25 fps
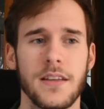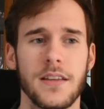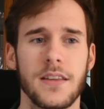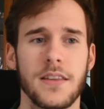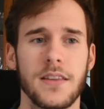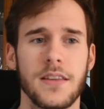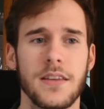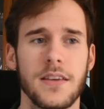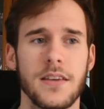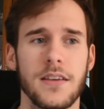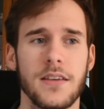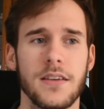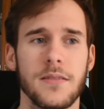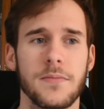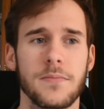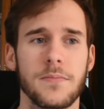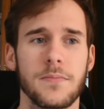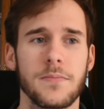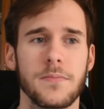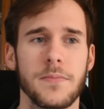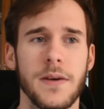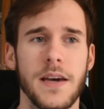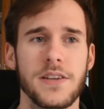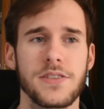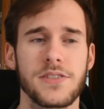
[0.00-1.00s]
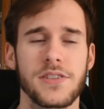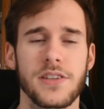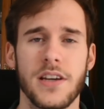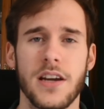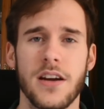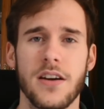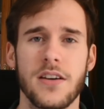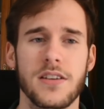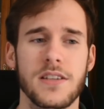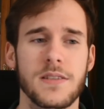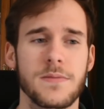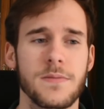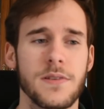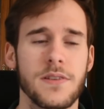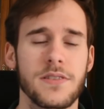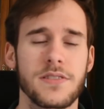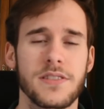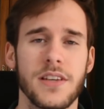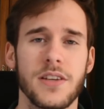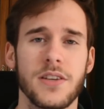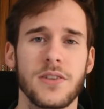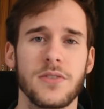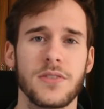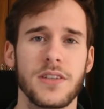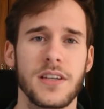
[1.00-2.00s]
the patient care experience
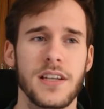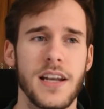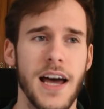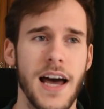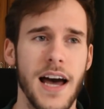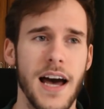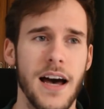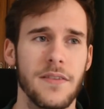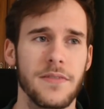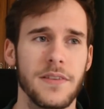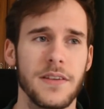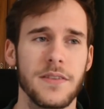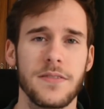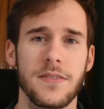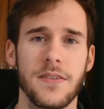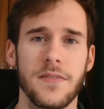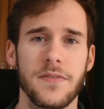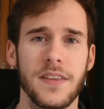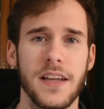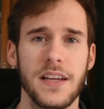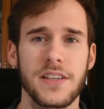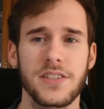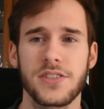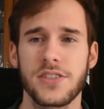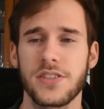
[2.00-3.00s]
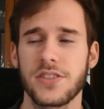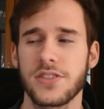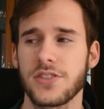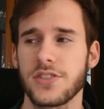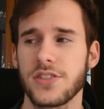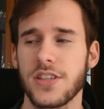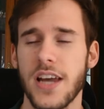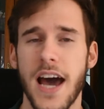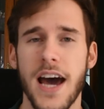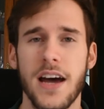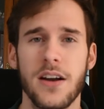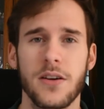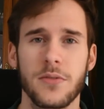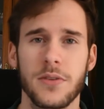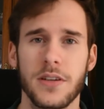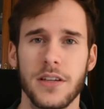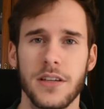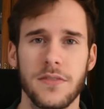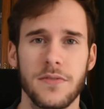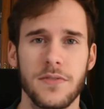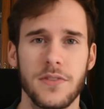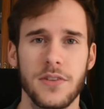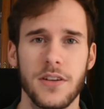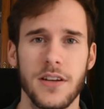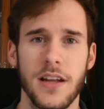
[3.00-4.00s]
that you did have, even if that's just shadowing,
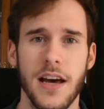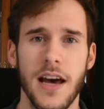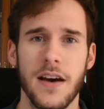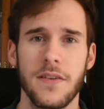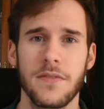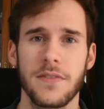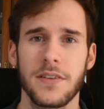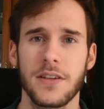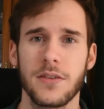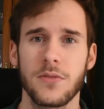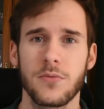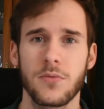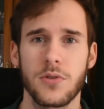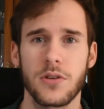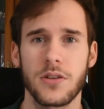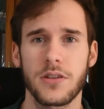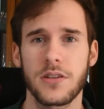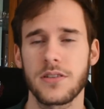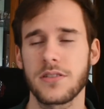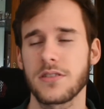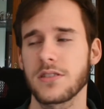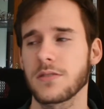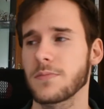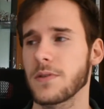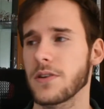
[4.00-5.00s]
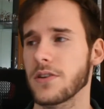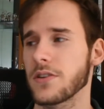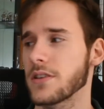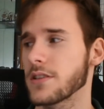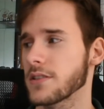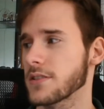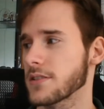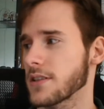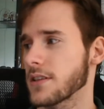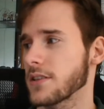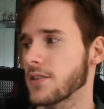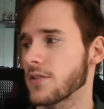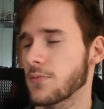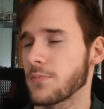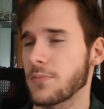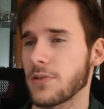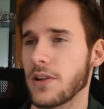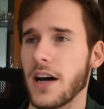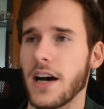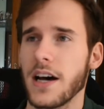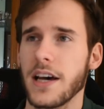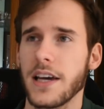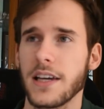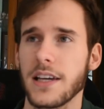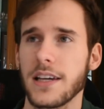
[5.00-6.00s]
if you didn't have any work experience and you're
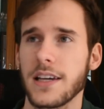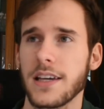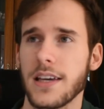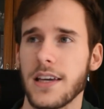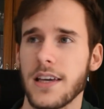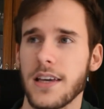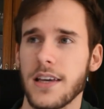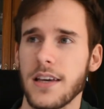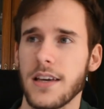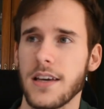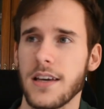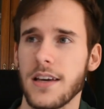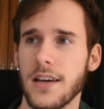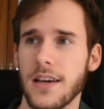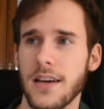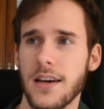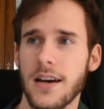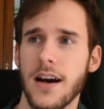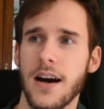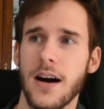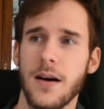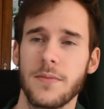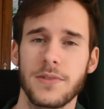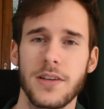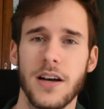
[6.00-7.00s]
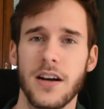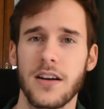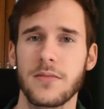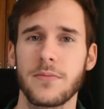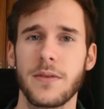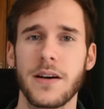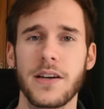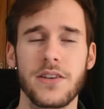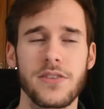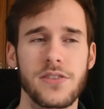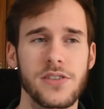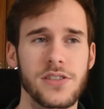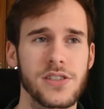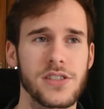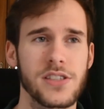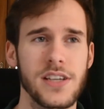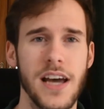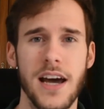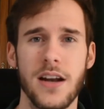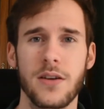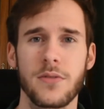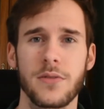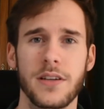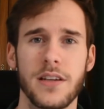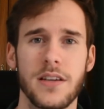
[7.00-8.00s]
applying. Talk about your
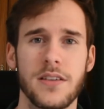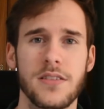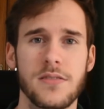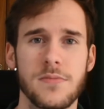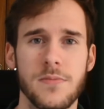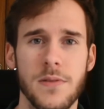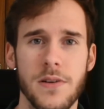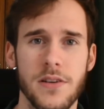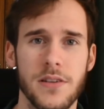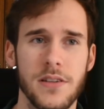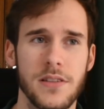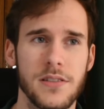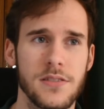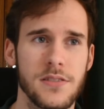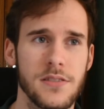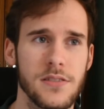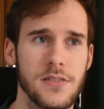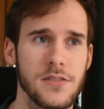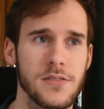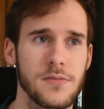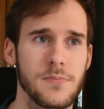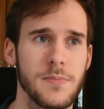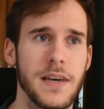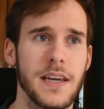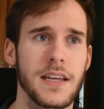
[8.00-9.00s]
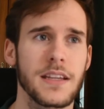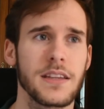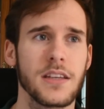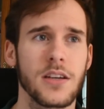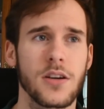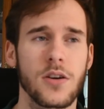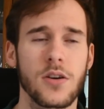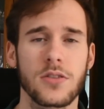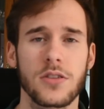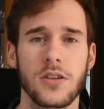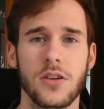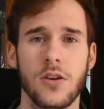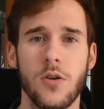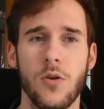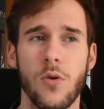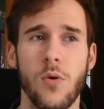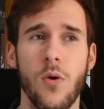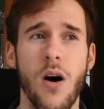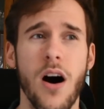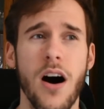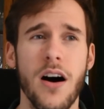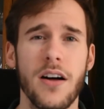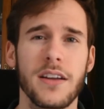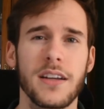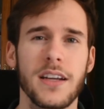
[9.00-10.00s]
shadowing experiences. Make the
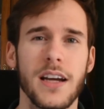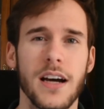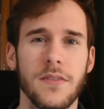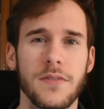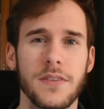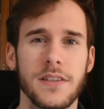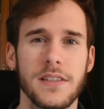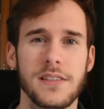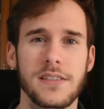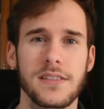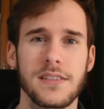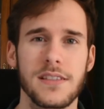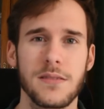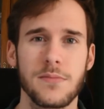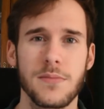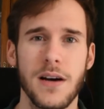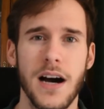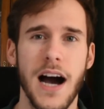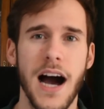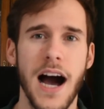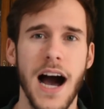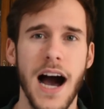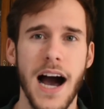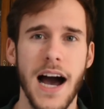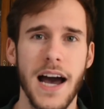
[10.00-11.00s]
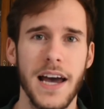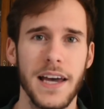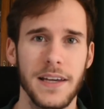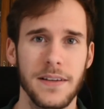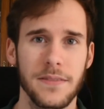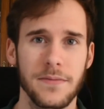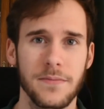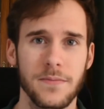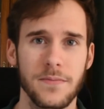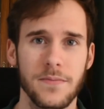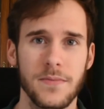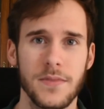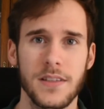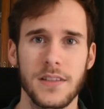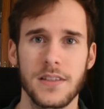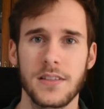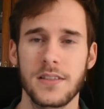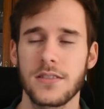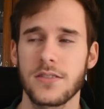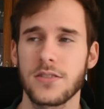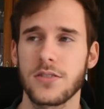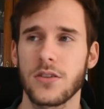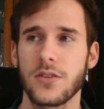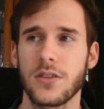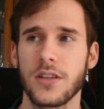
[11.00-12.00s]
quality of it seem high
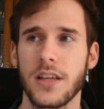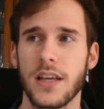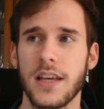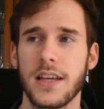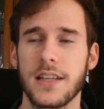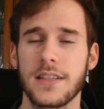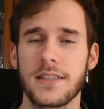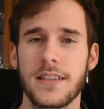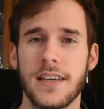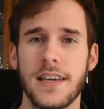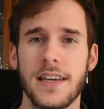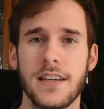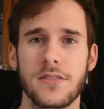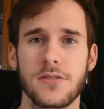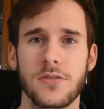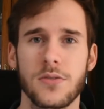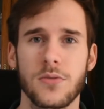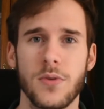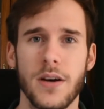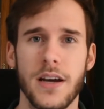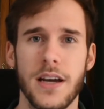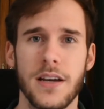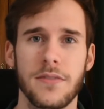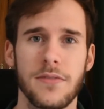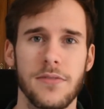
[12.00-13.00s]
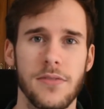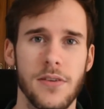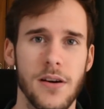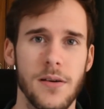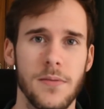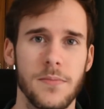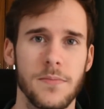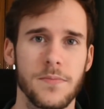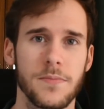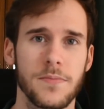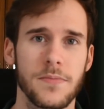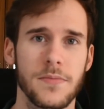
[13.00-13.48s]
so that it takes away from